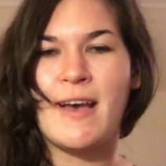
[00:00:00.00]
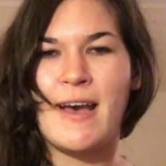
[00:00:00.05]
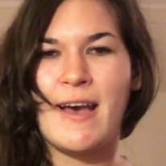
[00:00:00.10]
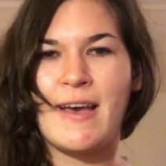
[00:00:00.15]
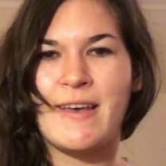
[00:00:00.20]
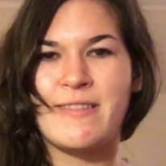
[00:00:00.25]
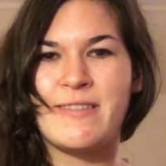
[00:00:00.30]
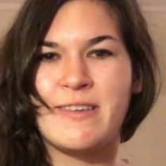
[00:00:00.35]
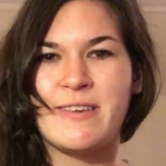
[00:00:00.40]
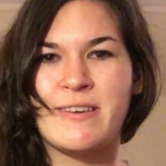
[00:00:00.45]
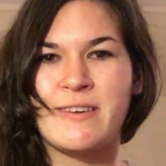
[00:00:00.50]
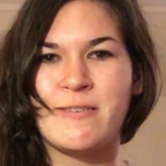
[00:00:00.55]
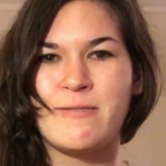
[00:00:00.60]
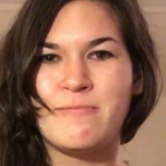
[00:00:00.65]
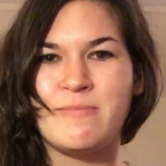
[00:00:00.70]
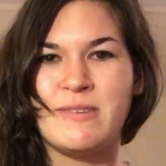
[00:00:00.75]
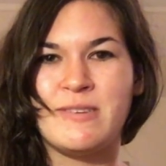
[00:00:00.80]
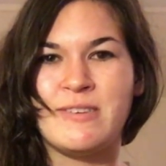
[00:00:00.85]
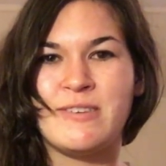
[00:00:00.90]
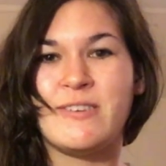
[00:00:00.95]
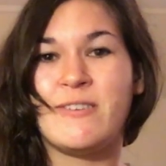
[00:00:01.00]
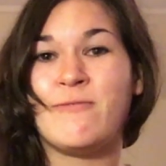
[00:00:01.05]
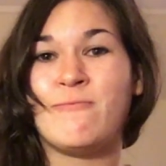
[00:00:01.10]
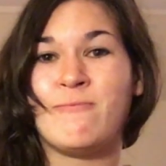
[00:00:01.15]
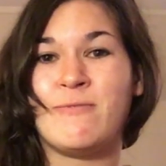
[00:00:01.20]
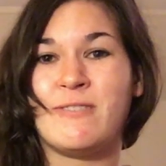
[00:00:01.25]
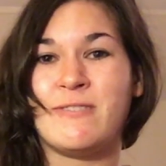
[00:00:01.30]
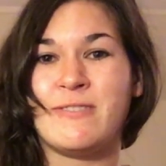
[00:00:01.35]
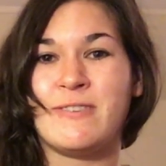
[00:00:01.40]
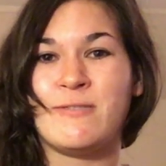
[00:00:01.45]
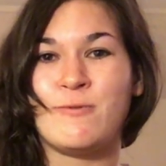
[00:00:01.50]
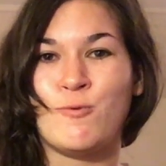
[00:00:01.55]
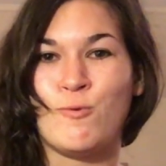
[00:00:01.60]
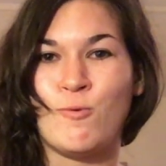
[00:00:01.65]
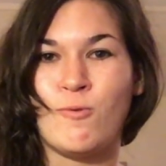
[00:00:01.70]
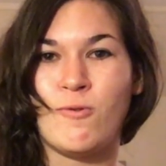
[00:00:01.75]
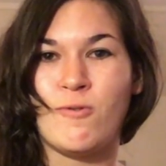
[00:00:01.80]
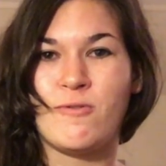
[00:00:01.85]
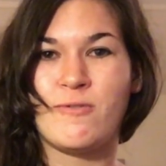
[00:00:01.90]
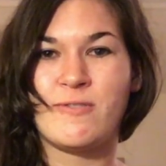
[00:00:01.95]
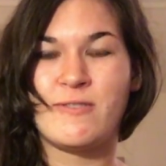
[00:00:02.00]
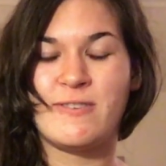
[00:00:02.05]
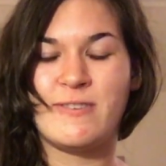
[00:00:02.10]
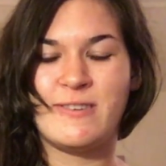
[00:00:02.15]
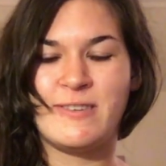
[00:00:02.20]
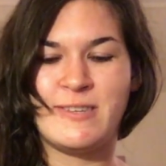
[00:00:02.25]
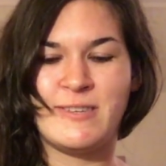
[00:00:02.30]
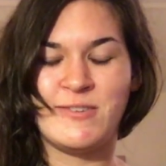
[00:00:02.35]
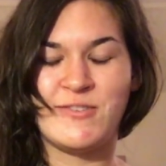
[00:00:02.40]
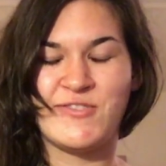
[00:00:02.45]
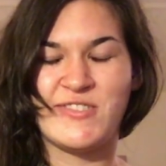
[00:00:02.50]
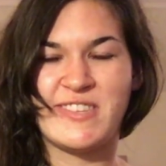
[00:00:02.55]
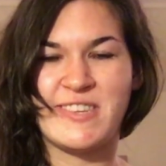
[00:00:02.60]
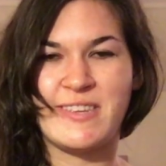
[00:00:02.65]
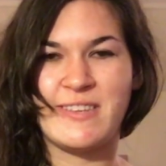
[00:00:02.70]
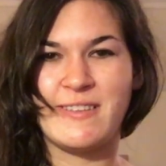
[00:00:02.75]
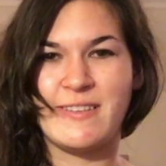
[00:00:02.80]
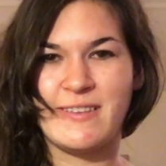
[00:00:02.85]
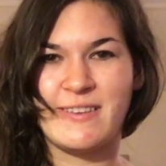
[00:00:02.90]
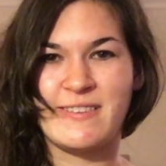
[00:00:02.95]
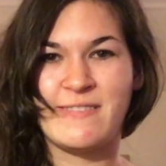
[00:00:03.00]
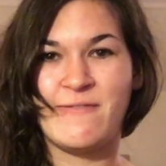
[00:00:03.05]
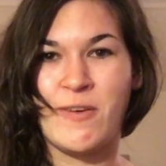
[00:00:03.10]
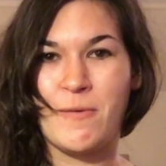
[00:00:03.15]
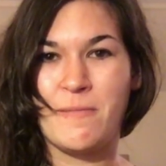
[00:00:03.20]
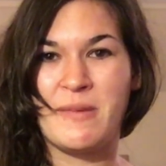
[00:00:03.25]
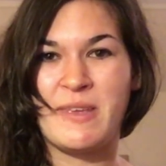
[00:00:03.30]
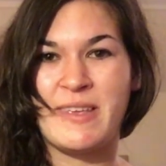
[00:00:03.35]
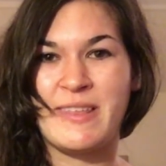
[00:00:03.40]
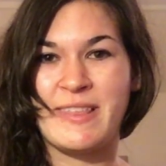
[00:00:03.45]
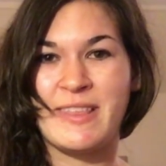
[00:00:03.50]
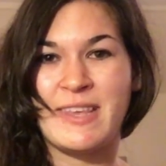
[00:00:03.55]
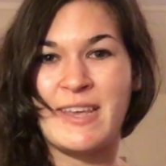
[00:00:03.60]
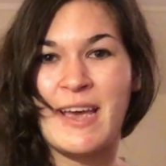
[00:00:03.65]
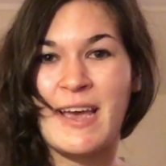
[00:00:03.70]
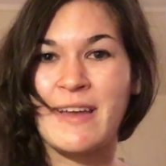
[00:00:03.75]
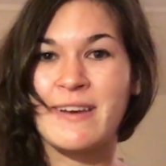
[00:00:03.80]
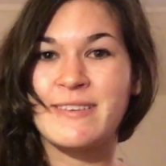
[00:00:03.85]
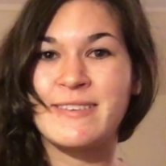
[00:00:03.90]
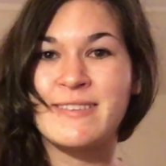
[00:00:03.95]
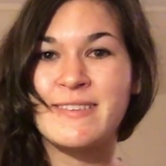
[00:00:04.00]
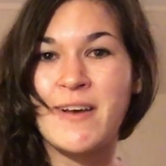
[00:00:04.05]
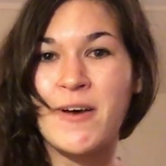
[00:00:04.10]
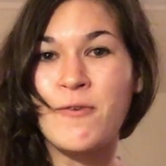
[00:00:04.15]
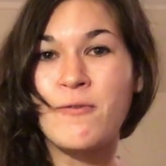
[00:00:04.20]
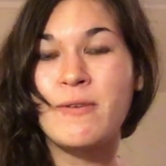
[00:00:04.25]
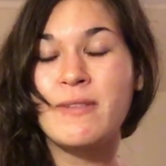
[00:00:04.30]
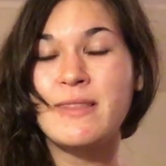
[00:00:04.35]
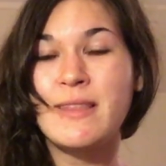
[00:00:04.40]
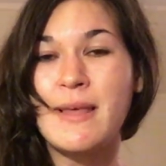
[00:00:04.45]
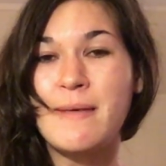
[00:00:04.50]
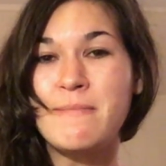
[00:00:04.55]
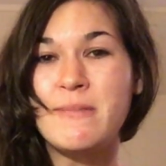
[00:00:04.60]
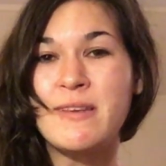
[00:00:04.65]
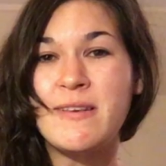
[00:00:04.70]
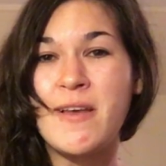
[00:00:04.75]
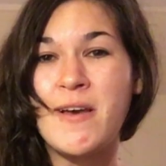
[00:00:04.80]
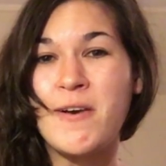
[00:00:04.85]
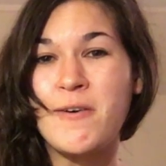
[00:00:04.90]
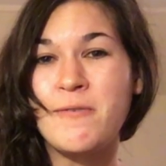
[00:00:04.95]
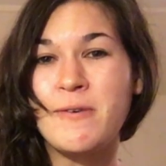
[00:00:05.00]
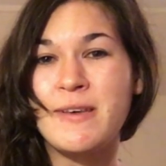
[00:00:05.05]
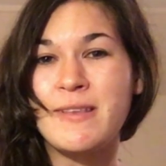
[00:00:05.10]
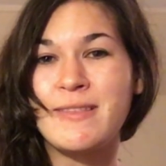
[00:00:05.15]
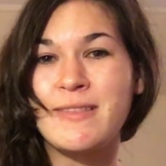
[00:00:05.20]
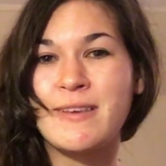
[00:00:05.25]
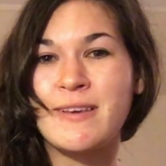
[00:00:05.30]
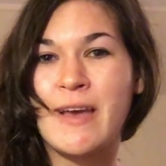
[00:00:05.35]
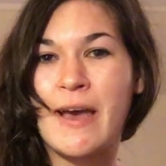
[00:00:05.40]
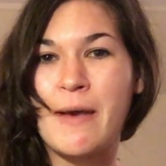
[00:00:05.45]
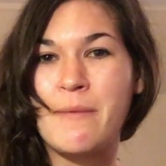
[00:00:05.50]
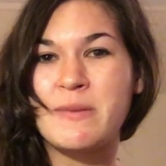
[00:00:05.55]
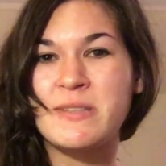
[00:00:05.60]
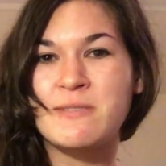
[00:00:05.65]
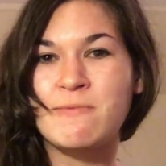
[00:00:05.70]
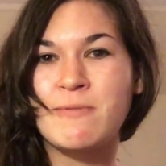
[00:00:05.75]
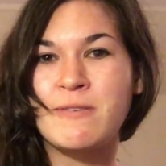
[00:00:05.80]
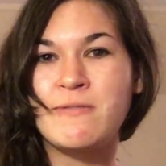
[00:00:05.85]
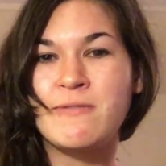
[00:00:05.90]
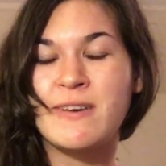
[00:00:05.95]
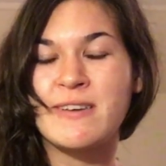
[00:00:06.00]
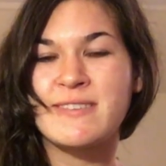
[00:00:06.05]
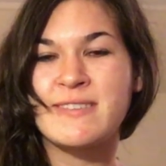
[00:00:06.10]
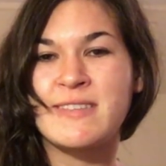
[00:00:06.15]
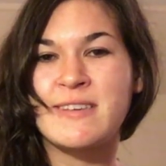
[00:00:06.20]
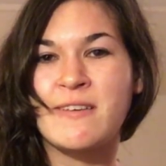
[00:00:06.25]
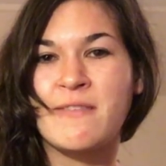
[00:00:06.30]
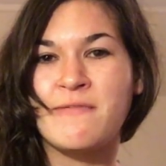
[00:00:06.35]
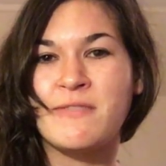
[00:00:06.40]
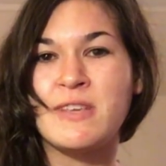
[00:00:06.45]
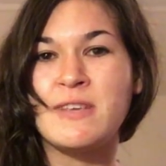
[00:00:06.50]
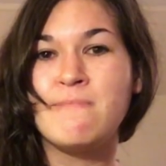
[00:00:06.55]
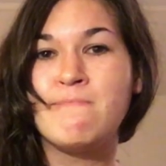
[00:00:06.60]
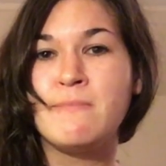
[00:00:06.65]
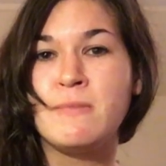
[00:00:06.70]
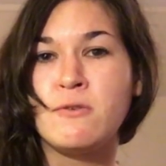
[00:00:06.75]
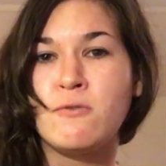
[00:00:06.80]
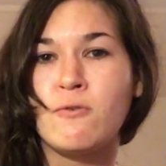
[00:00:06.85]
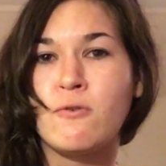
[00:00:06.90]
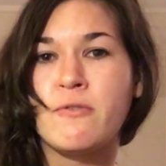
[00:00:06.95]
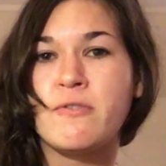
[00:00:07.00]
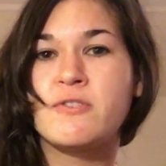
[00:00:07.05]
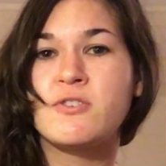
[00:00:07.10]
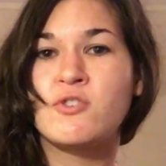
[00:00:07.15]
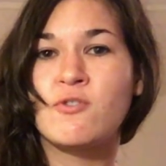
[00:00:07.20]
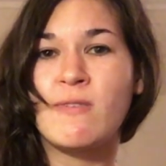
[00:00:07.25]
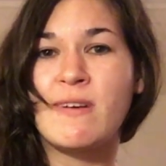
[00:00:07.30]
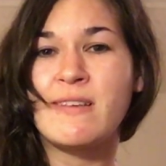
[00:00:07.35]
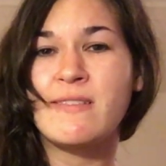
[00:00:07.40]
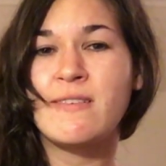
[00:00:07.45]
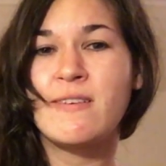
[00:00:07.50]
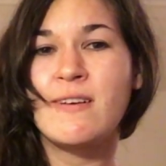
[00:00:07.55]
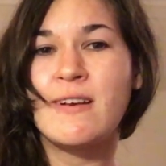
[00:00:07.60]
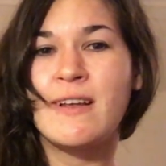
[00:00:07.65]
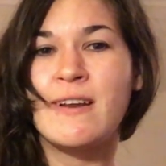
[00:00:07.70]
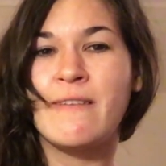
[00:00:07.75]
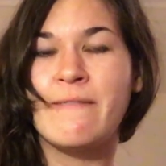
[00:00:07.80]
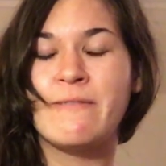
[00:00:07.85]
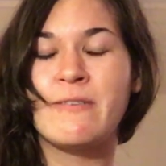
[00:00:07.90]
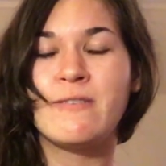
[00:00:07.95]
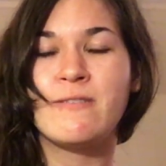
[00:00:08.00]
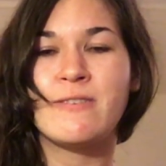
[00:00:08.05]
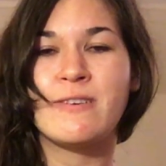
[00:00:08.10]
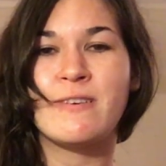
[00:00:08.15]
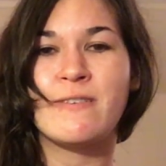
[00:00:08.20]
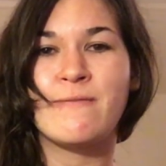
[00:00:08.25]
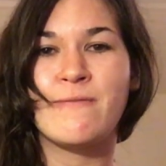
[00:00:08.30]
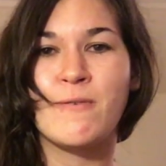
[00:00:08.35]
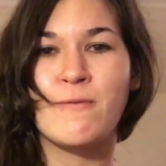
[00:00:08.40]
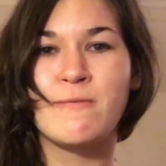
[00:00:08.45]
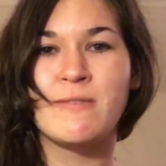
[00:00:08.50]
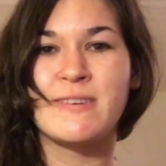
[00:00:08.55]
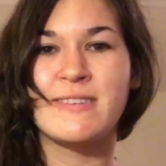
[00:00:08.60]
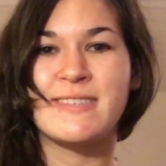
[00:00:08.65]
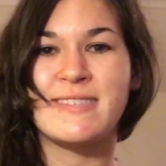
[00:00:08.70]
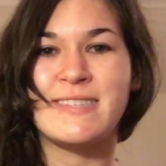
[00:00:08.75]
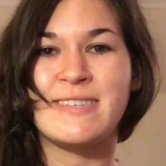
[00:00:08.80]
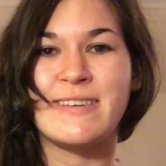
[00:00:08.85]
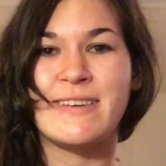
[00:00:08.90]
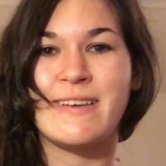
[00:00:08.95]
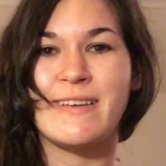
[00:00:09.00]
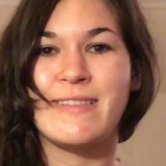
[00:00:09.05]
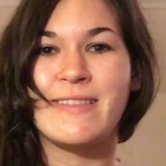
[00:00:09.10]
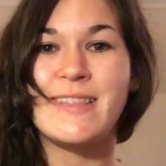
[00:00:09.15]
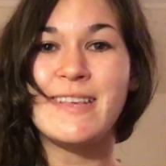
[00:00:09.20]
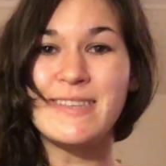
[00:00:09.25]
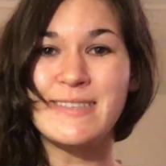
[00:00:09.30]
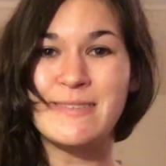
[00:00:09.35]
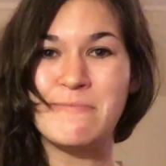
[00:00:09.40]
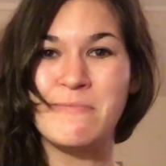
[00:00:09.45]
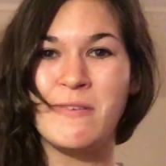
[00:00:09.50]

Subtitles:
I think it'll be really cool to see this film in the end. So let me know in the comments what you guys think of the Mule trailer, and if you're looking forward to seeing this